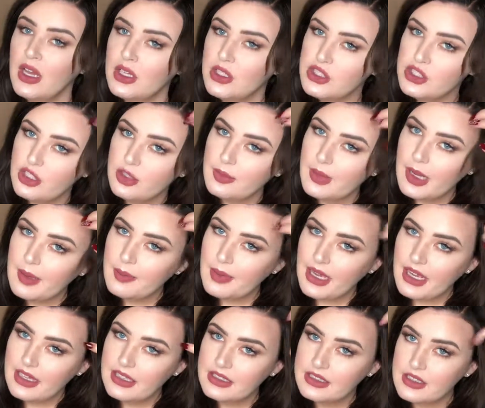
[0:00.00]
So my
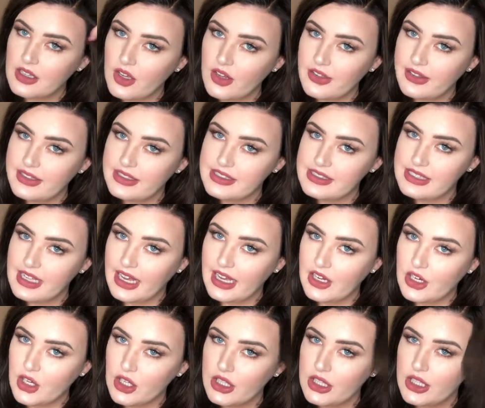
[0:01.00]
bangs on this
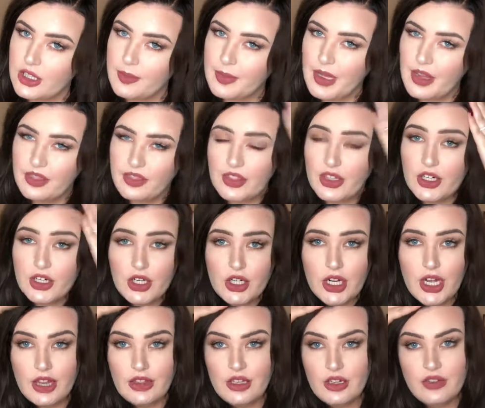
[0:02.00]
side are a little bit thinner
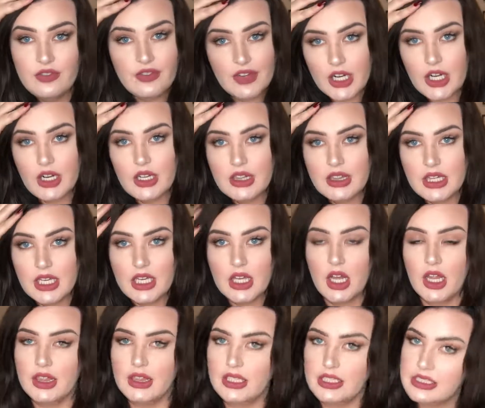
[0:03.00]
and they're very thick
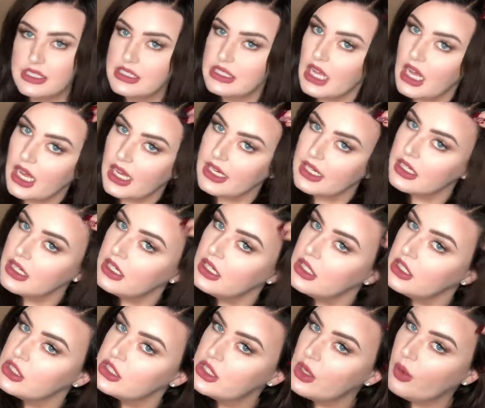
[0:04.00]
on this side.
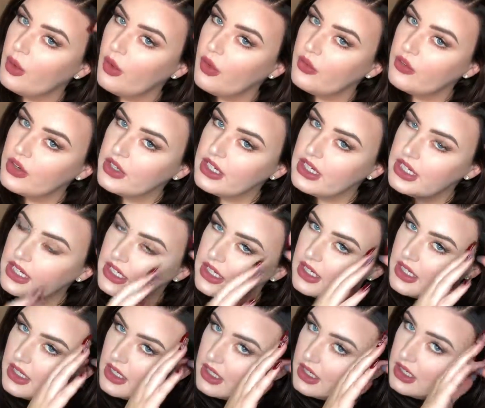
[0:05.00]
So over
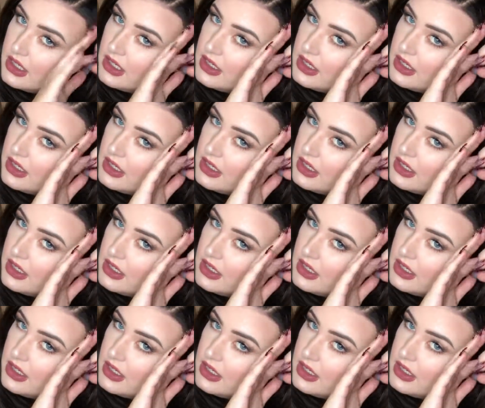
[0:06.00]
here,